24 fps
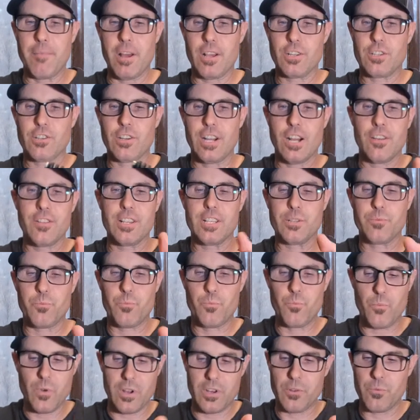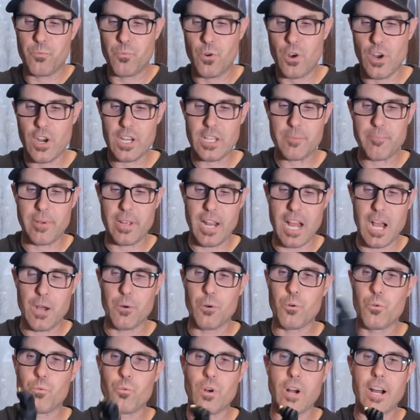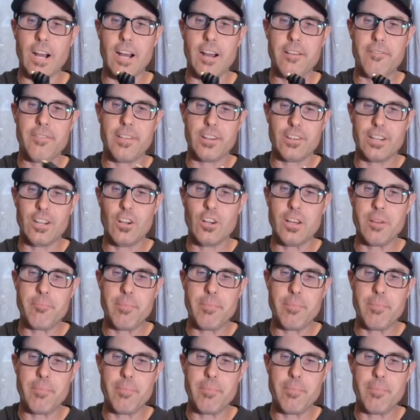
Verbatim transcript: not sure how this one works, but I'll uh, figure it out.